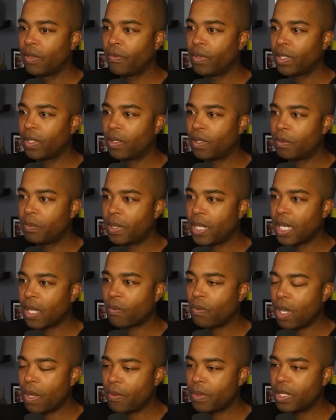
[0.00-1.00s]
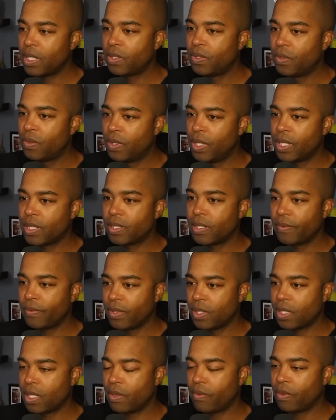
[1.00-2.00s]
Giving it all back. Why would he do this if
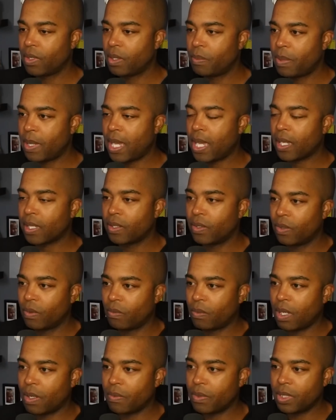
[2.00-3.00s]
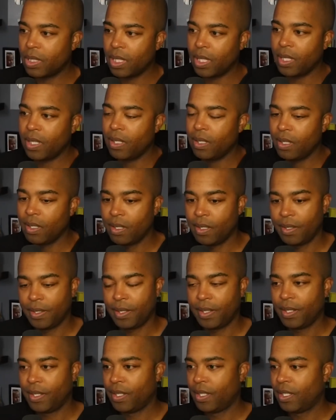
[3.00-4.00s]
he's giving it back? You know, why would they?
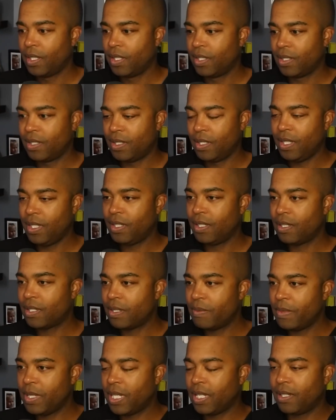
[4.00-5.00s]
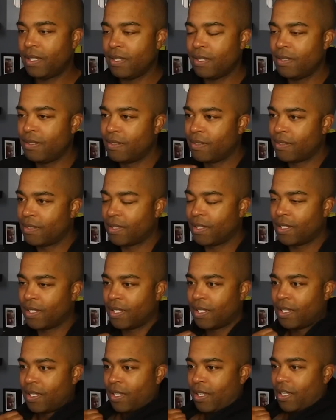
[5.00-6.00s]
See, it doesn't make it doesn't
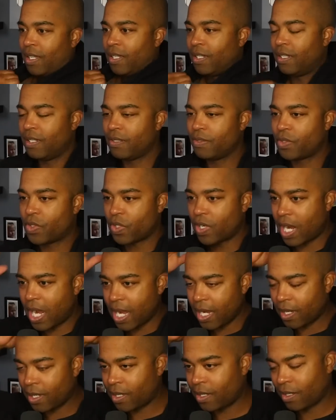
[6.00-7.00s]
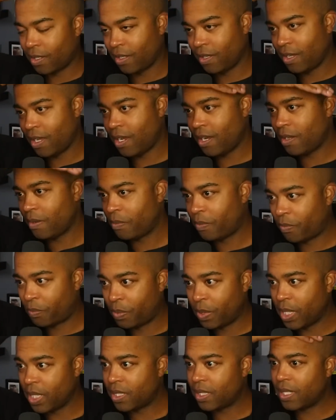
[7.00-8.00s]
doesn't track. You gotta
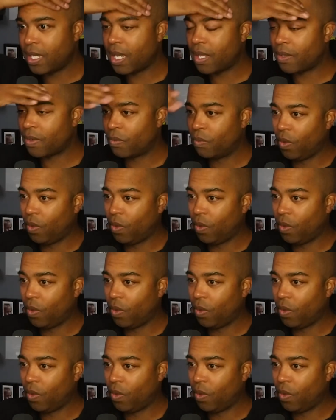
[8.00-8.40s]
put it together.